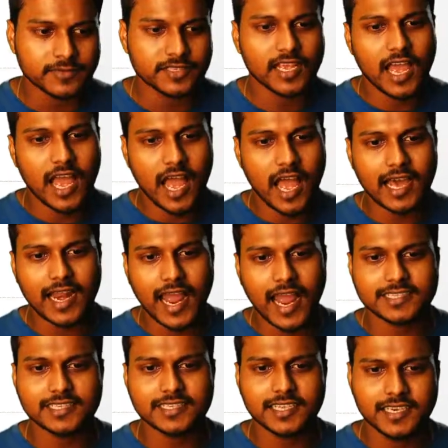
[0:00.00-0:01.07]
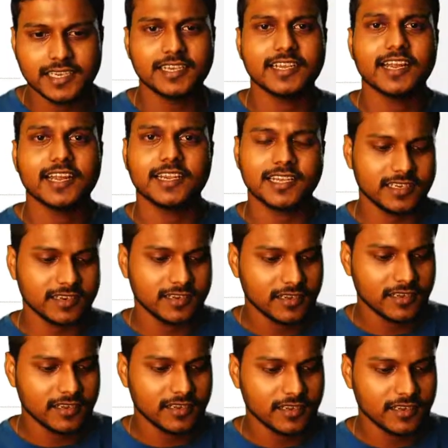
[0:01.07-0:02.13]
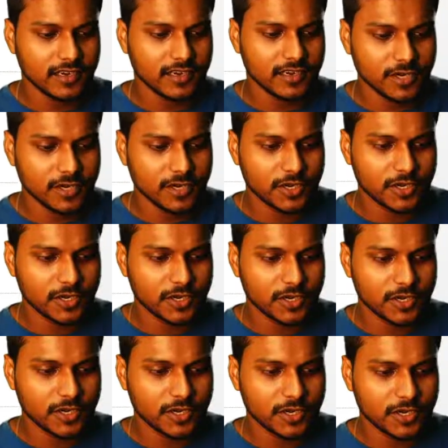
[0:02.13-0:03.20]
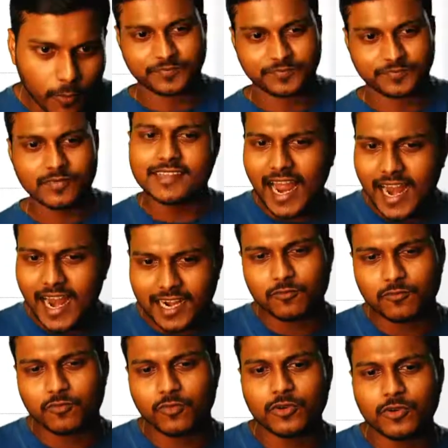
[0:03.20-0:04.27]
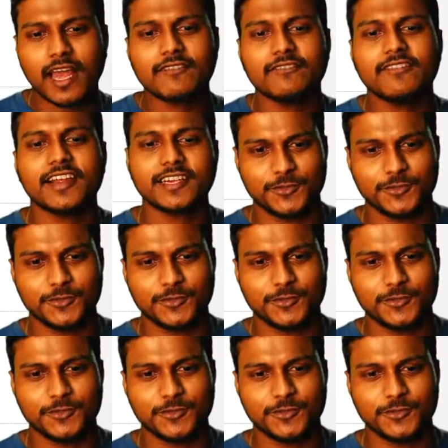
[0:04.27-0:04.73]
are actually getting dropped, but that won't affect you